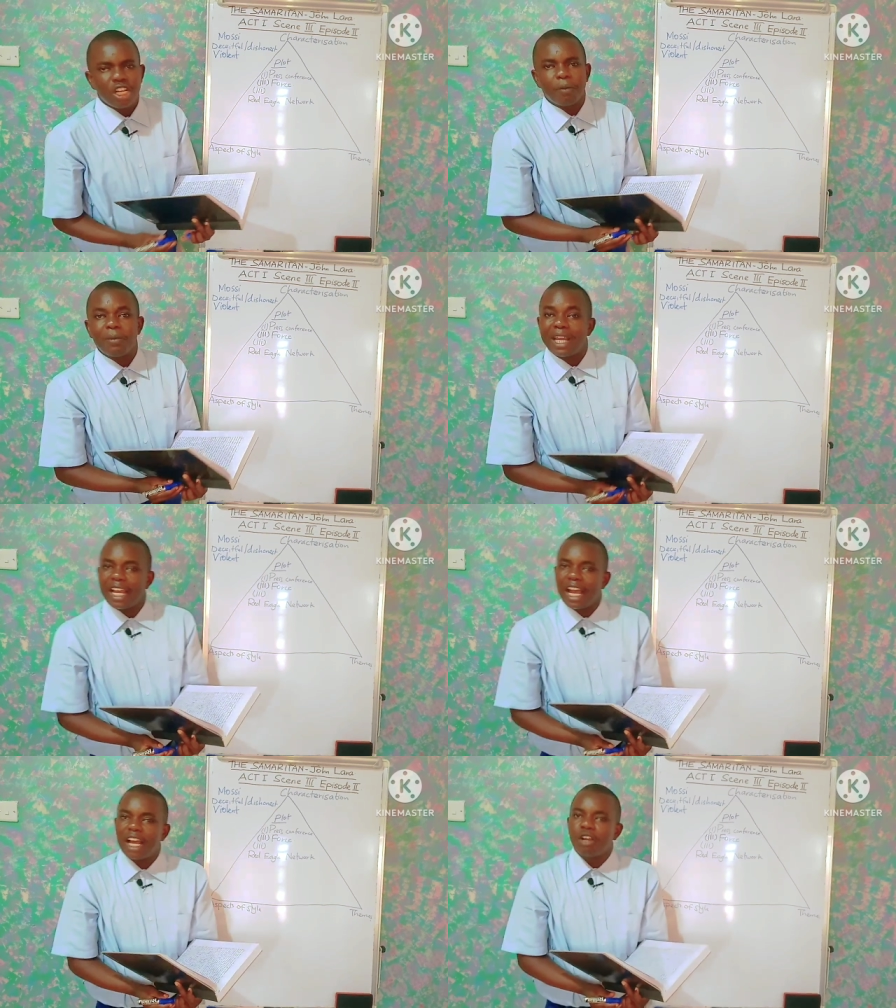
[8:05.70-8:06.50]
a
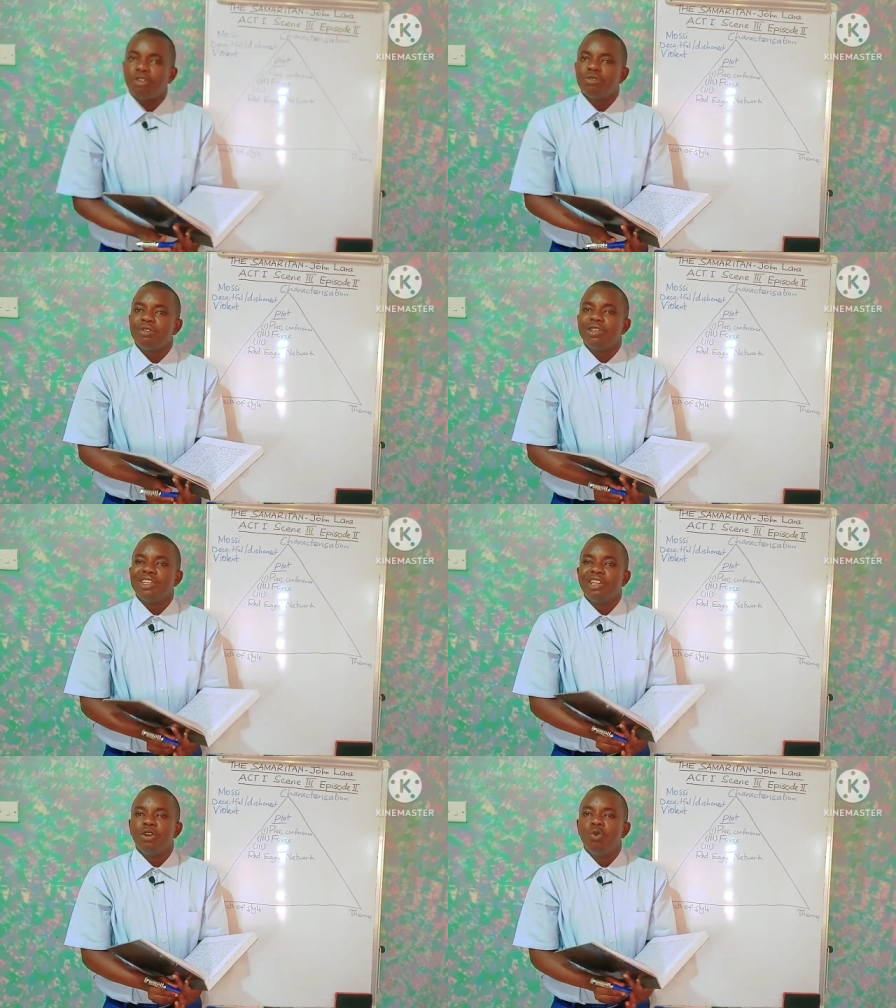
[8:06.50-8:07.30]
mayor
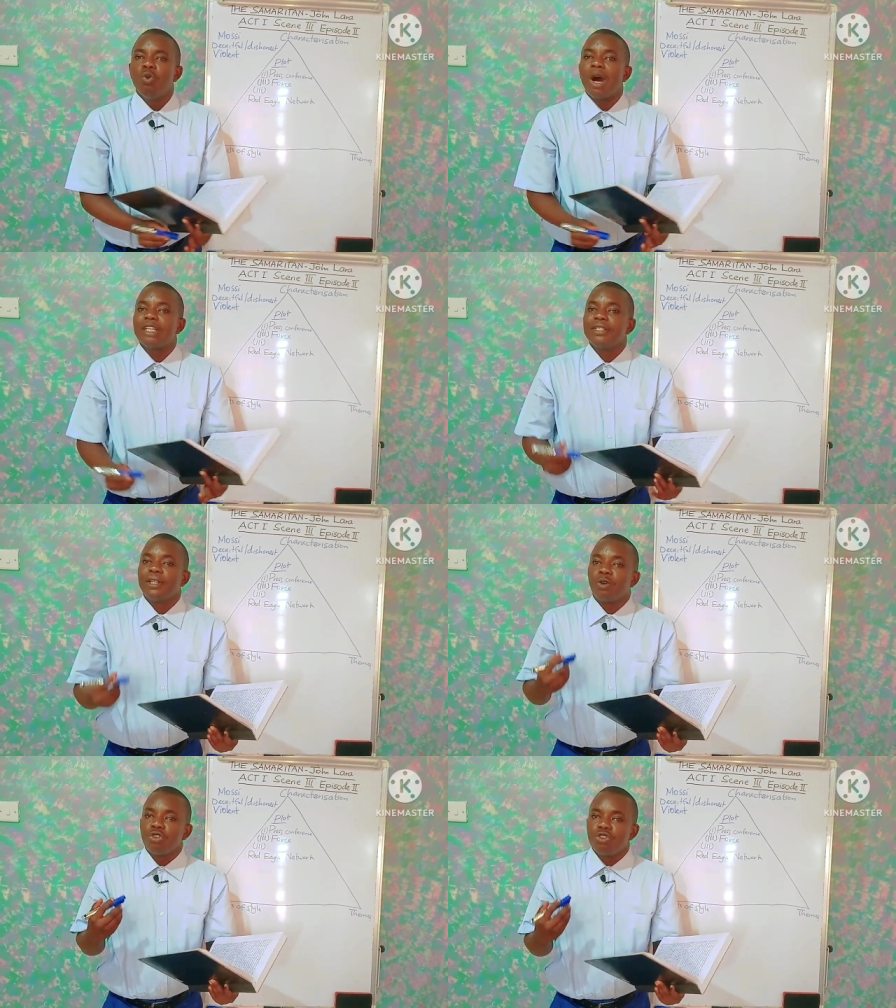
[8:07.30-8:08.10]
who has the
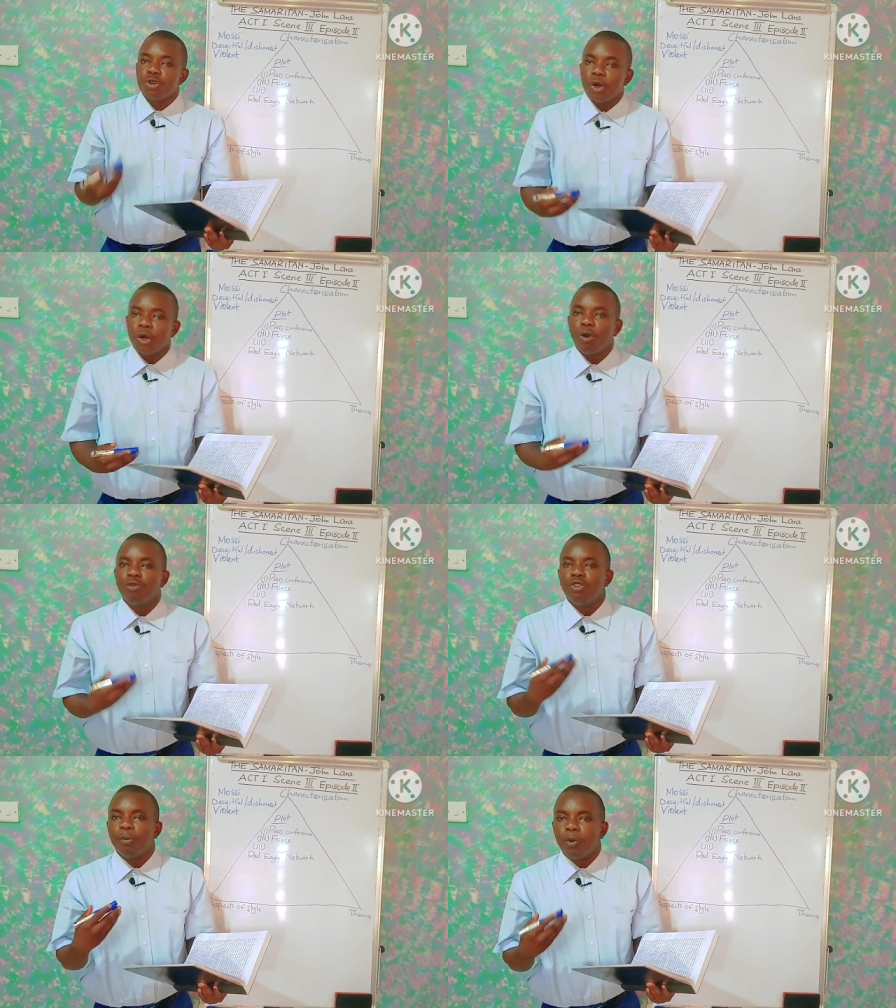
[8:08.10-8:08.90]
control
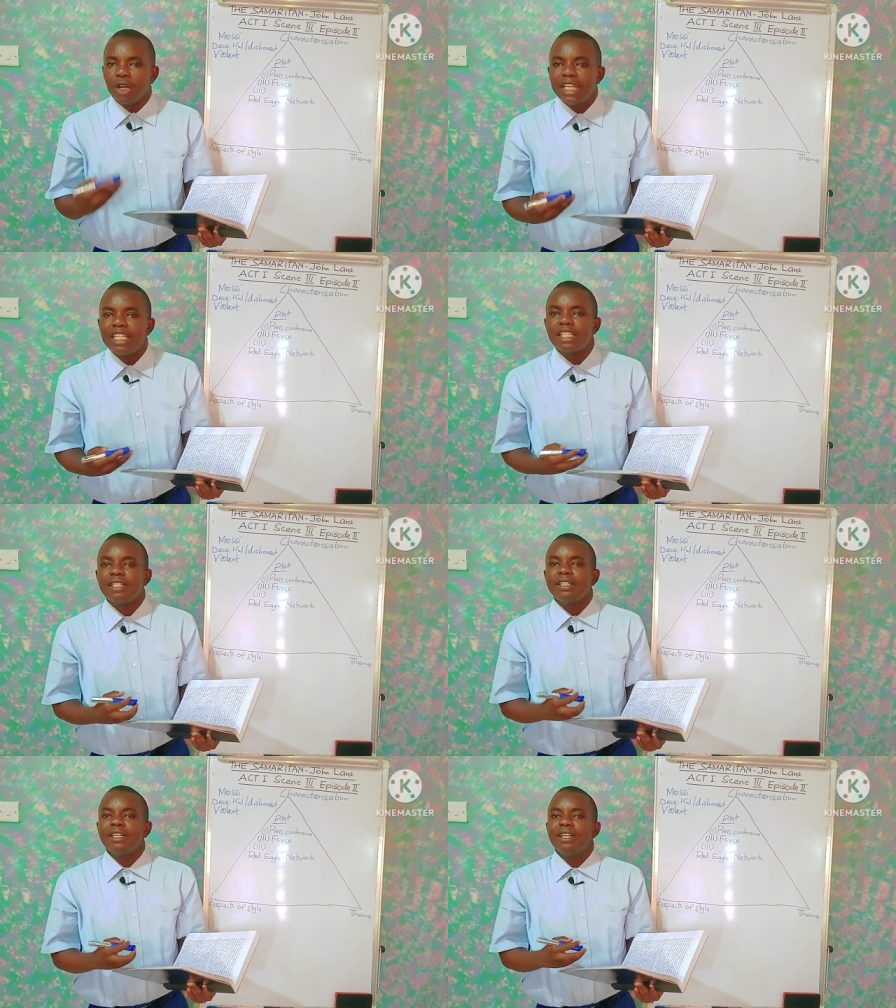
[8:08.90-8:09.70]
of the
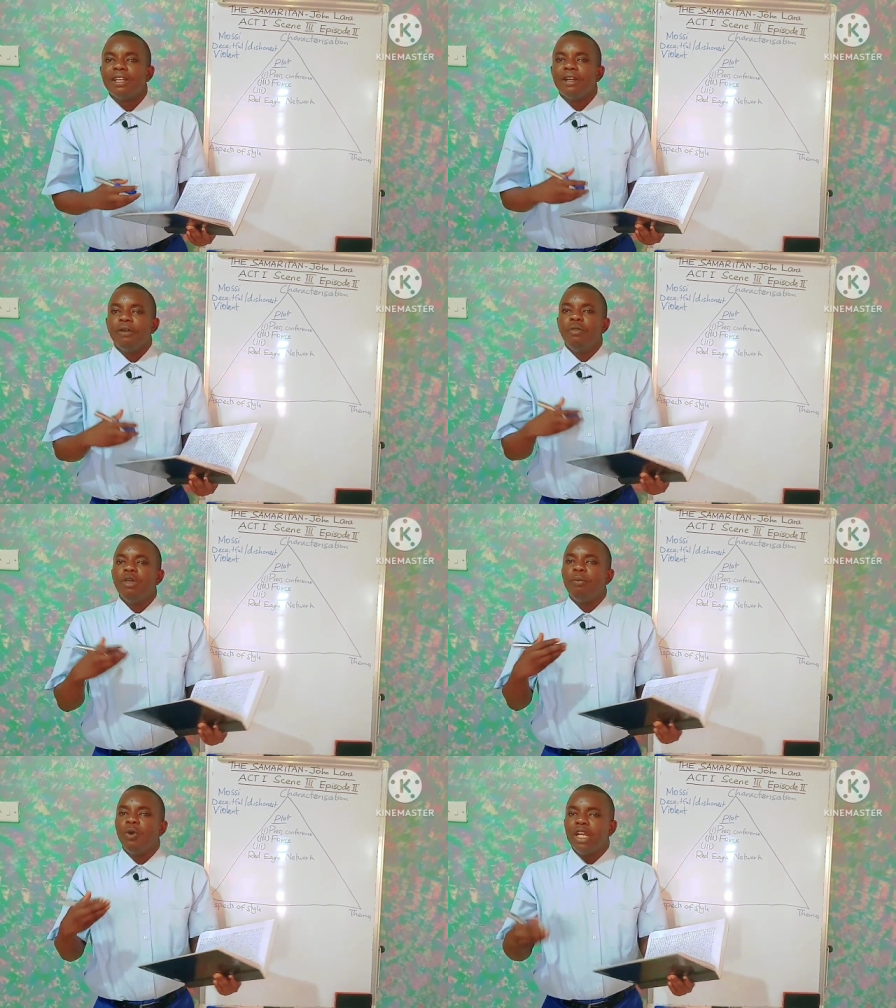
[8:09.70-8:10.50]
police, the
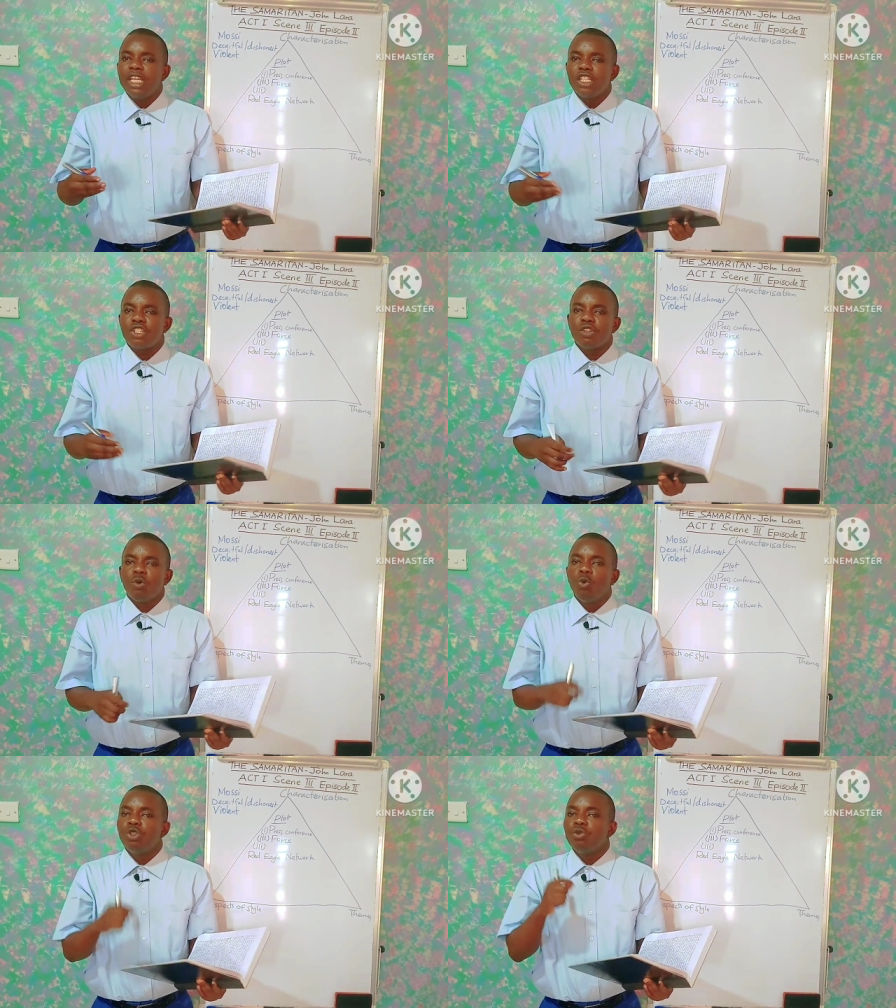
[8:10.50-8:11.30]
police
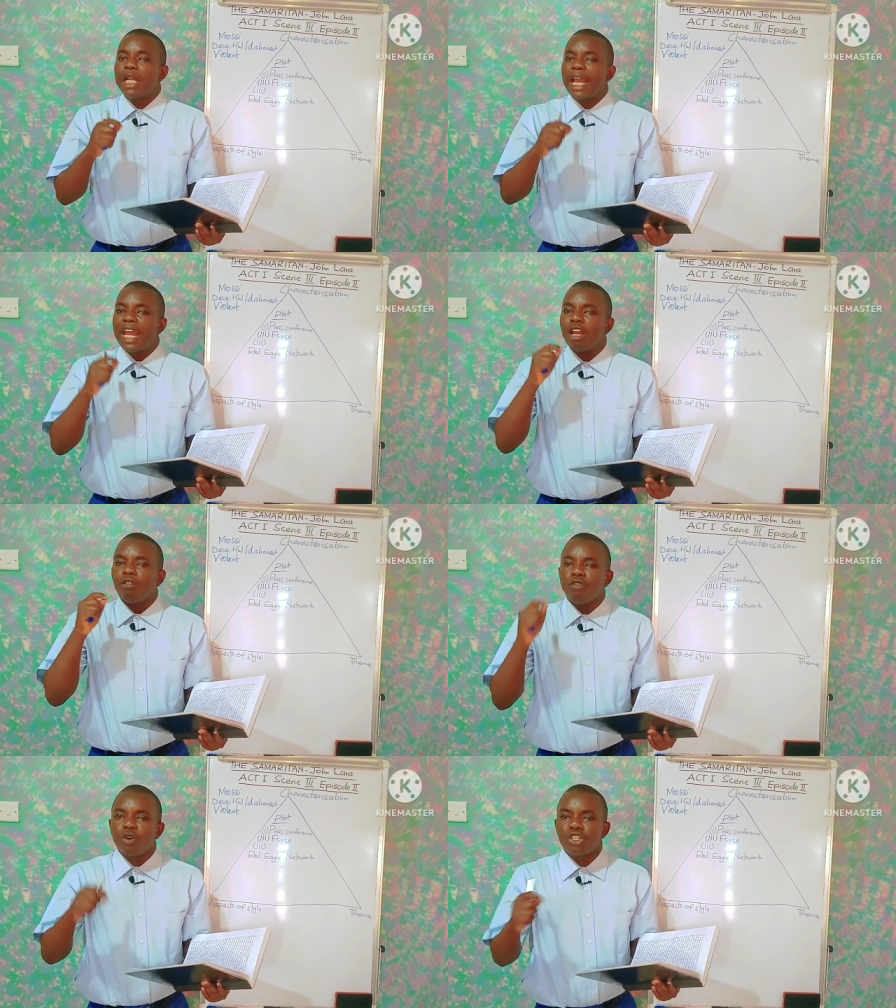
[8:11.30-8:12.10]
who should
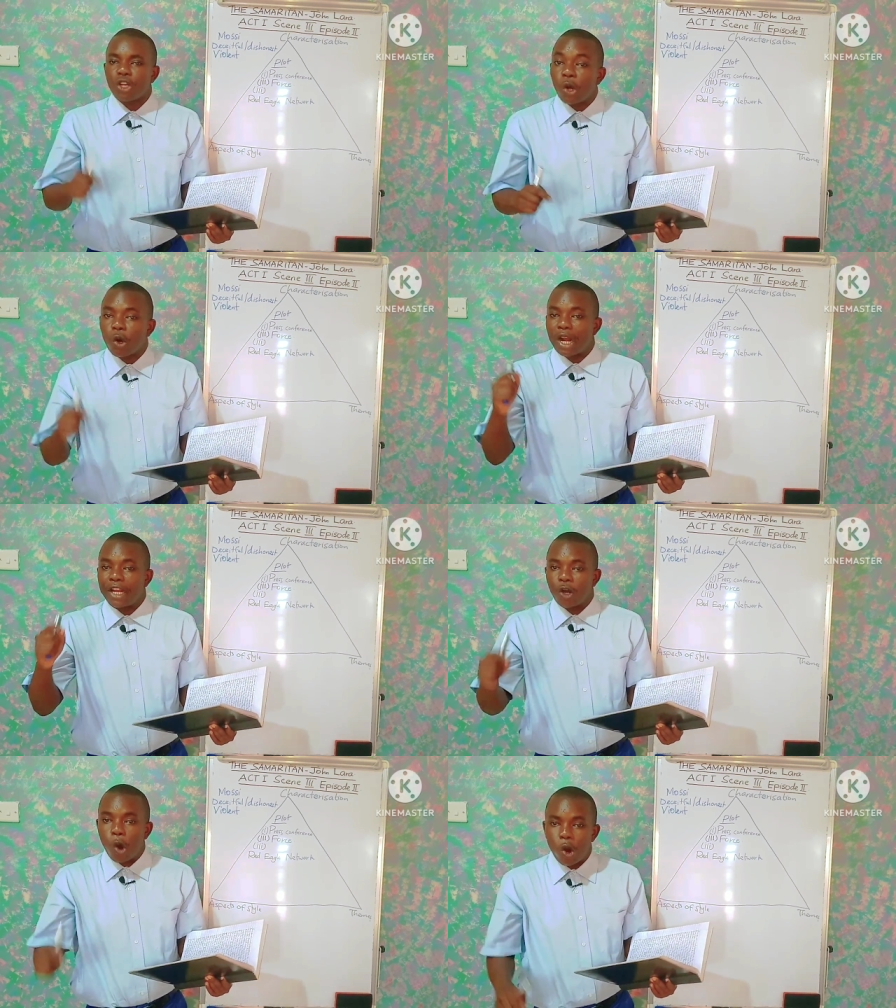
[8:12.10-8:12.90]
enforce law and
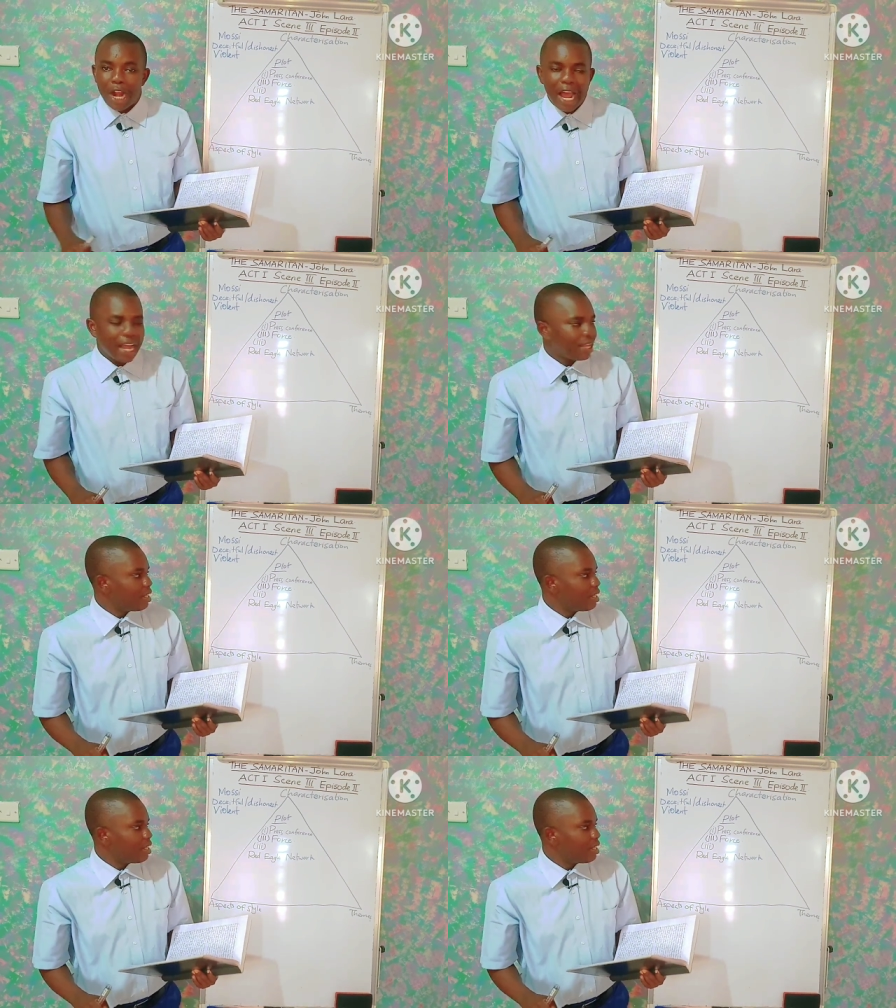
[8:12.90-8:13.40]
order,